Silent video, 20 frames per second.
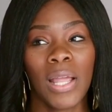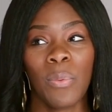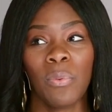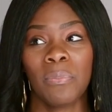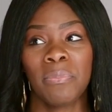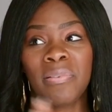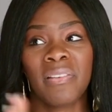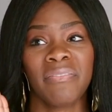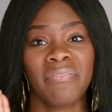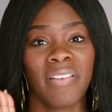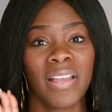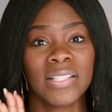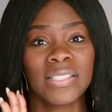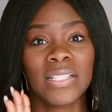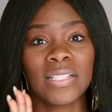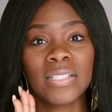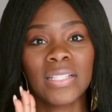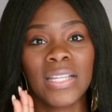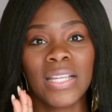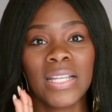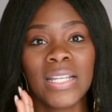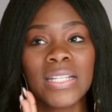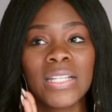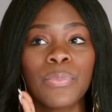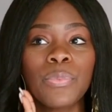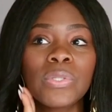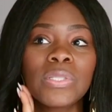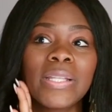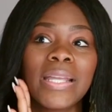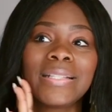I would put Vaseline and
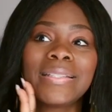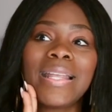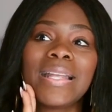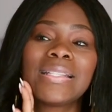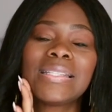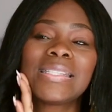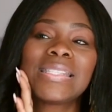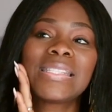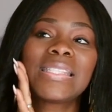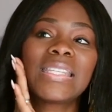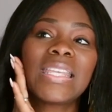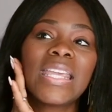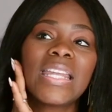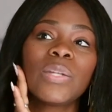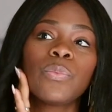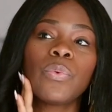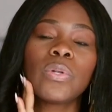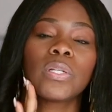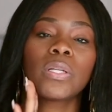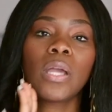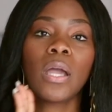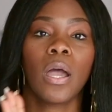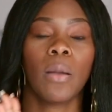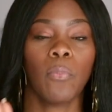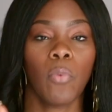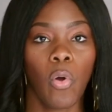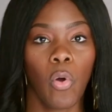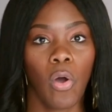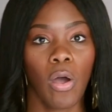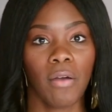it was like that skin would
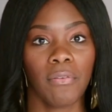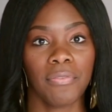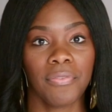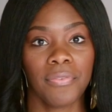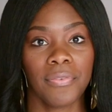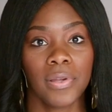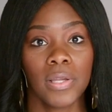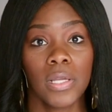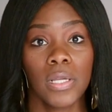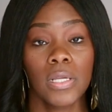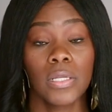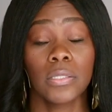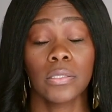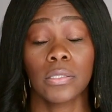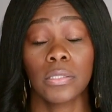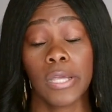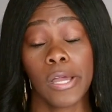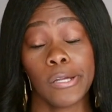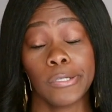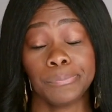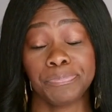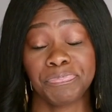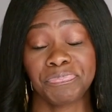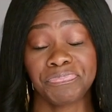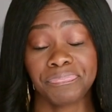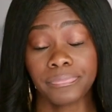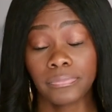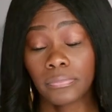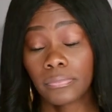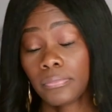come off. So
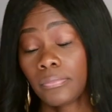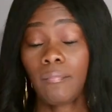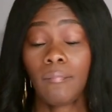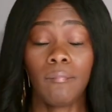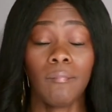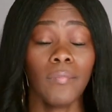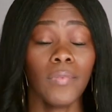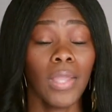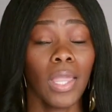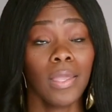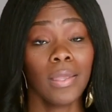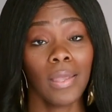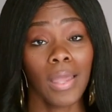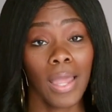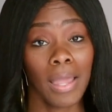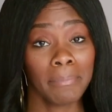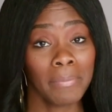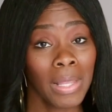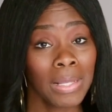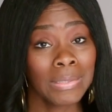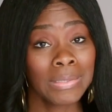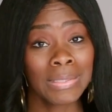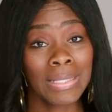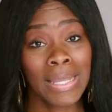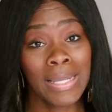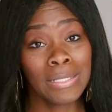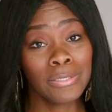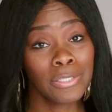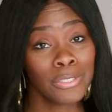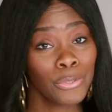I'm not
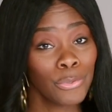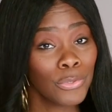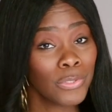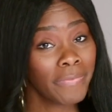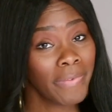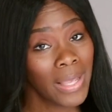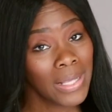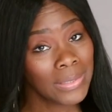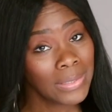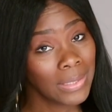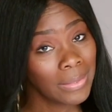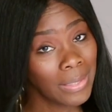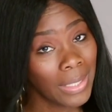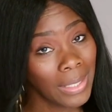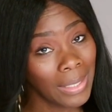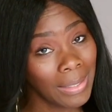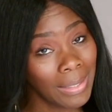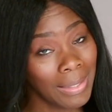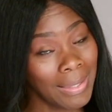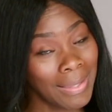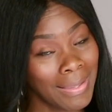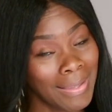saying to use Vaseline.